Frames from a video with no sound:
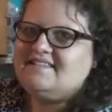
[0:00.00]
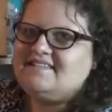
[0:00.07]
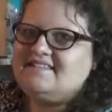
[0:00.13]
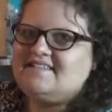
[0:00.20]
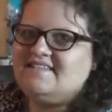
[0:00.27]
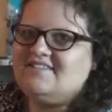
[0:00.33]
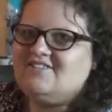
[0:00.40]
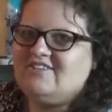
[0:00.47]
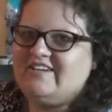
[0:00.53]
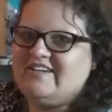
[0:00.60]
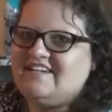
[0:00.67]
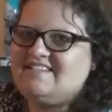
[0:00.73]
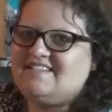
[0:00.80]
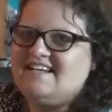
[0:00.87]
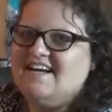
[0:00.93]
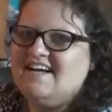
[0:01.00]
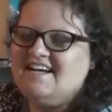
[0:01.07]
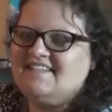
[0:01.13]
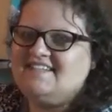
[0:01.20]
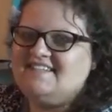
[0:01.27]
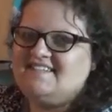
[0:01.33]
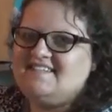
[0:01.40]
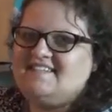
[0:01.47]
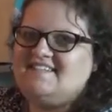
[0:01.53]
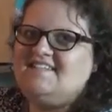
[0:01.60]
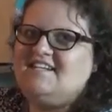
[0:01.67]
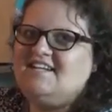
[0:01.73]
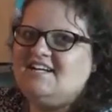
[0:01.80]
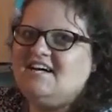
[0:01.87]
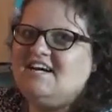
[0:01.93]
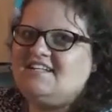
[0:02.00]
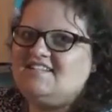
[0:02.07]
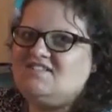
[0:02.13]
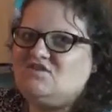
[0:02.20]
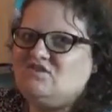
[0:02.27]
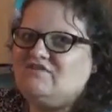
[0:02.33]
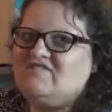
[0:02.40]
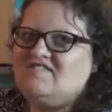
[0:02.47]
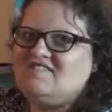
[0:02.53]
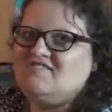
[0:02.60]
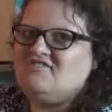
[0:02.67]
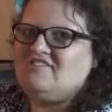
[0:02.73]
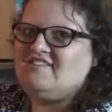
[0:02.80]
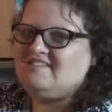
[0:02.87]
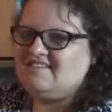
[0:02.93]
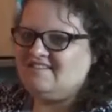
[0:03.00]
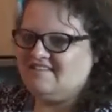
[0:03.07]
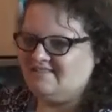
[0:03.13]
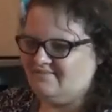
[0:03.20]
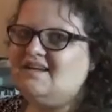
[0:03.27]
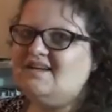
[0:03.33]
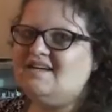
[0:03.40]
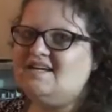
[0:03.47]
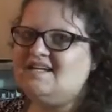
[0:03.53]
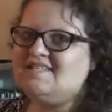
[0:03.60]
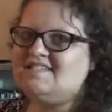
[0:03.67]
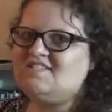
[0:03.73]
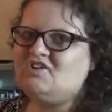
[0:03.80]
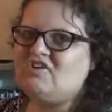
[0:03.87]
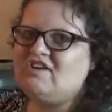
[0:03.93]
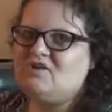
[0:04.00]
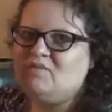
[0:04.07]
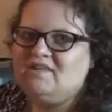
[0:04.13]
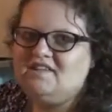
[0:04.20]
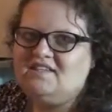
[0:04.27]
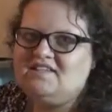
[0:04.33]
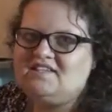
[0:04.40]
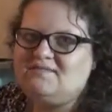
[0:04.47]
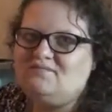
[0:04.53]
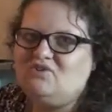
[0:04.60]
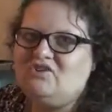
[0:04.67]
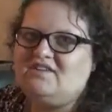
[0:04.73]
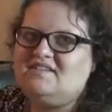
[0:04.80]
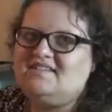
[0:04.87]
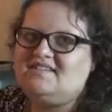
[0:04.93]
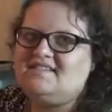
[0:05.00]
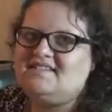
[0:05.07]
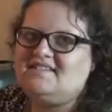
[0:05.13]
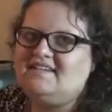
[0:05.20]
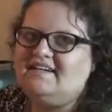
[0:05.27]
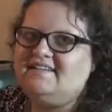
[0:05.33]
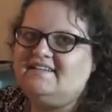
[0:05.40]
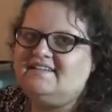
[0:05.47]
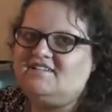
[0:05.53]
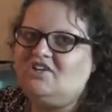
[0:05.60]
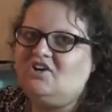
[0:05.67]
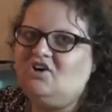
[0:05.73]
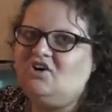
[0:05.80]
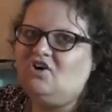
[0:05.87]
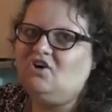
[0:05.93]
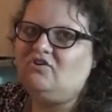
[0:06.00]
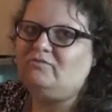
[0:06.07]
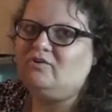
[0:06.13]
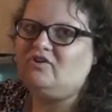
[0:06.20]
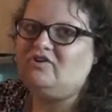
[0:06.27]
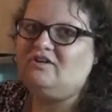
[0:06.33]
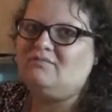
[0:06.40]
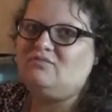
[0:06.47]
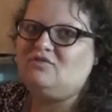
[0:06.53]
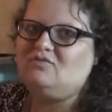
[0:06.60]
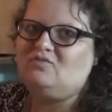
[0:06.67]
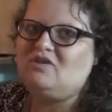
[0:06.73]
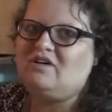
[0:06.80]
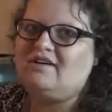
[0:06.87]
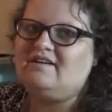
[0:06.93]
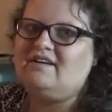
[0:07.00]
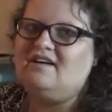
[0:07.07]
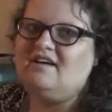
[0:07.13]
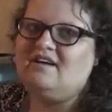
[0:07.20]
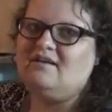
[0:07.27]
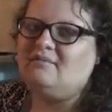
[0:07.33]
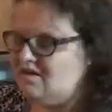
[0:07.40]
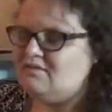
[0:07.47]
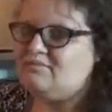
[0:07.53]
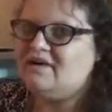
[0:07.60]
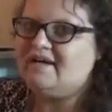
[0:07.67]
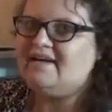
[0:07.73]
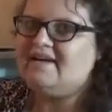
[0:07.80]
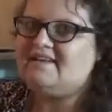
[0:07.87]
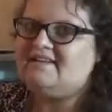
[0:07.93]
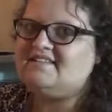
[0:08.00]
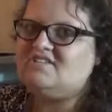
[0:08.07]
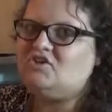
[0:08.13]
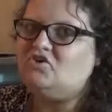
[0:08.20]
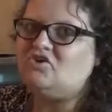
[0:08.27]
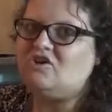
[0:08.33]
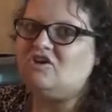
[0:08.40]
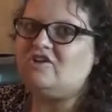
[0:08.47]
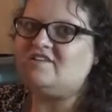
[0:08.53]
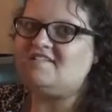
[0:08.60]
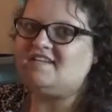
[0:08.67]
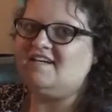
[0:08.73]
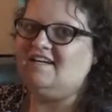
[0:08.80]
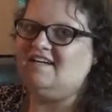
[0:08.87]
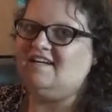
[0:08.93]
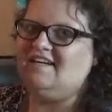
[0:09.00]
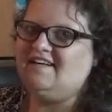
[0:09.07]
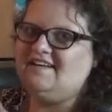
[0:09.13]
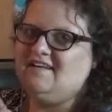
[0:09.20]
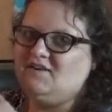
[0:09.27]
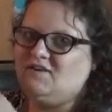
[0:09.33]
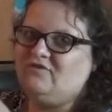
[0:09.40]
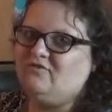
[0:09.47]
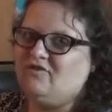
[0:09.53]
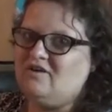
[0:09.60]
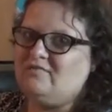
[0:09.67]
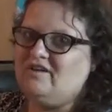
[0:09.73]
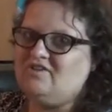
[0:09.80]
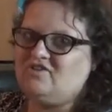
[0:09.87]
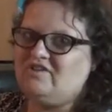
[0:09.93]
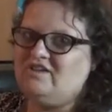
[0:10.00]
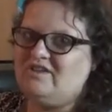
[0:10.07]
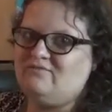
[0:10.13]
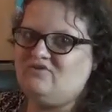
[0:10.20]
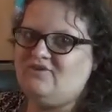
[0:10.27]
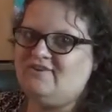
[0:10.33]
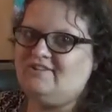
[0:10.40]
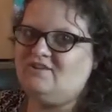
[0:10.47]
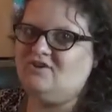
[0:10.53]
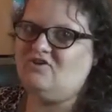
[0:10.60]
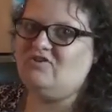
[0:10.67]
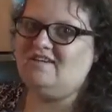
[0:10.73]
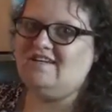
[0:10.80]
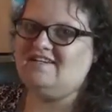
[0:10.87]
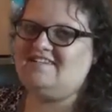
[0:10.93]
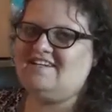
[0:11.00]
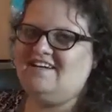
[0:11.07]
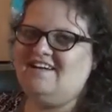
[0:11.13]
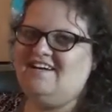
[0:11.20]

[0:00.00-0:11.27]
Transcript: series. This is the Godserfs series starting with this book. This is Silent Hall, book number one by N.S. Dolkart. Uh, they're from Interlibrary Loan, and